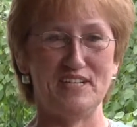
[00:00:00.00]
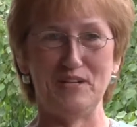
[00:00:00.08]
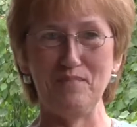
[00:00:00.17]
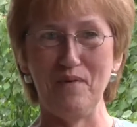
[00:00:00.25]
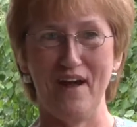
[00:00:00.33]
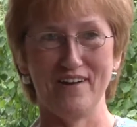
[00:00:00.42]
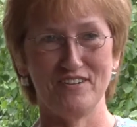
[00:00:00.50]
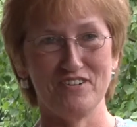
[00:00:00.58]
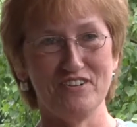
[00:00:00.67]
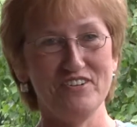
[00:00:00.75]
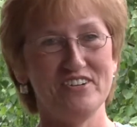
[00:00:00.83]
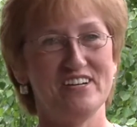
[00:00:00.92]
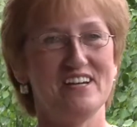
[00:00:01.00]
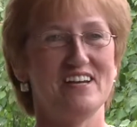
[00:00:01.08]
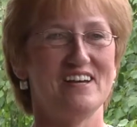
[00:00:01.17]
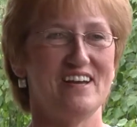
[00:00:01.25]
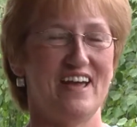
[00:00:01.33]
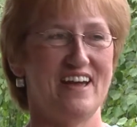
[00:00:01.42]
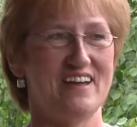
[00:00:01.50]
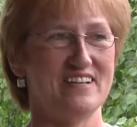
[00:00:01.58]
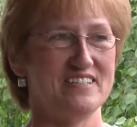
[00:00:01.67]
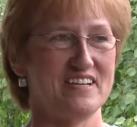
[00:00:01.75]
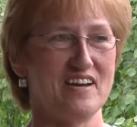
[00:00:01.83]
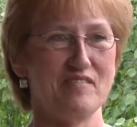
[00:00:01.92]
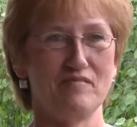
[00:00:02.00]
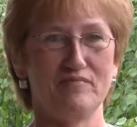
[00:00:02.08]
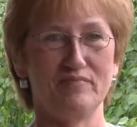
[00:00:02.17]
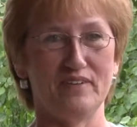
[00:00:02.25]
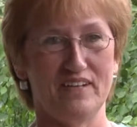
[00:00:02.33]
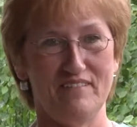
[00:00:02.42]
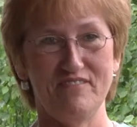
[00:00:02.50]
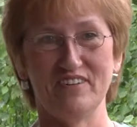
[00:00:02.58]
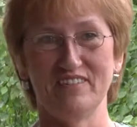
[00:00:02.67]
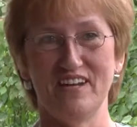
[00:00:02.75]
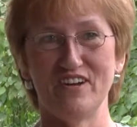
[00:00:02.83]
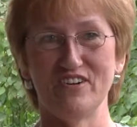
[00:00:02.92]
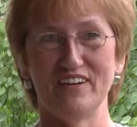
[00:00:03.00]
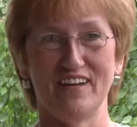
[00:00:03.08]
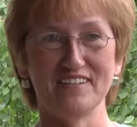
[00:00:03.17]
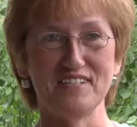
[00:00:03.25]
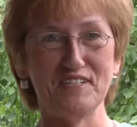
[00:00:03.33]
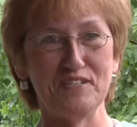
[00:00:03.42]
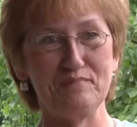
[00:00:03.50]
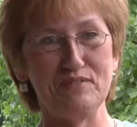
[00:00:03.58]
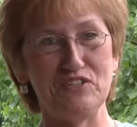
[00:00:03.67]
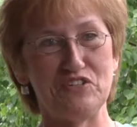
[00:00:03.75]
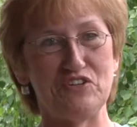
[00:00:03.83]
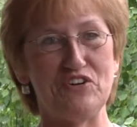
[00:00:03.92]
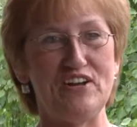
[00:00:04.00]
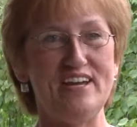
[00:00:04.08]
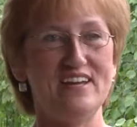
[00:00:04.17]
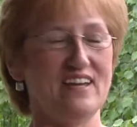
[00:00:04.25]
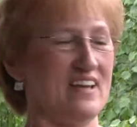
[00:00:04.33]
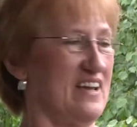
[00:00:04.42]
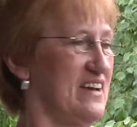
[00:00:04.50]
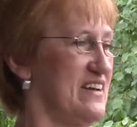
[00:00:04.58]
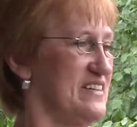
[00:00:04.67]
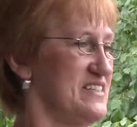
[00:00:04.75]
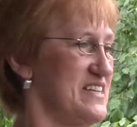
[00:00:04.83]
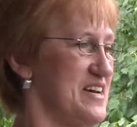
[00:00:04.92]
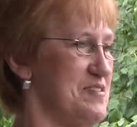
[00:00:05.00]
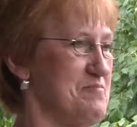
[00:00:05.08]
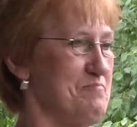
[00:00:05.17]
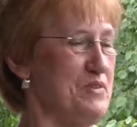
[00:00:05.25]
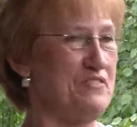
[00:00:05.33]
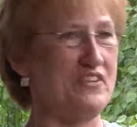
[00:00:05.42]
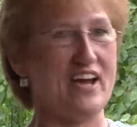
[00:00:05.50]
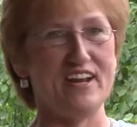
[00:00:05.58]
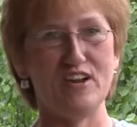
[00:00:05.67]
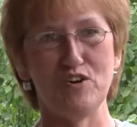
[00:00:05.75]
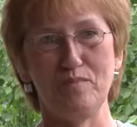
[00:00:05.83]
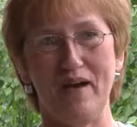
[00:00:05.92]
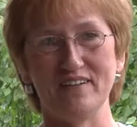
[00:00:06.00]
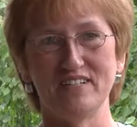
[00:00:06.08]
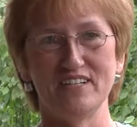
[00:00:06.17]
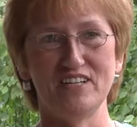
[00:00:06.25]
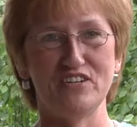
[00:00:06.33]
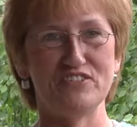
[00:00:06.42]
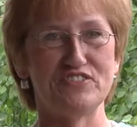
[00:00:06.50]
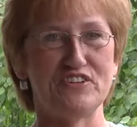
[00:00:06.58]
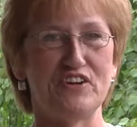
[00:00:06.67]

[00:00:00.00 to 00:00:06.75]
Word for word: Tina Bratcher, and I am living here in Lexington, Missouri, and um, moved out here about 10 years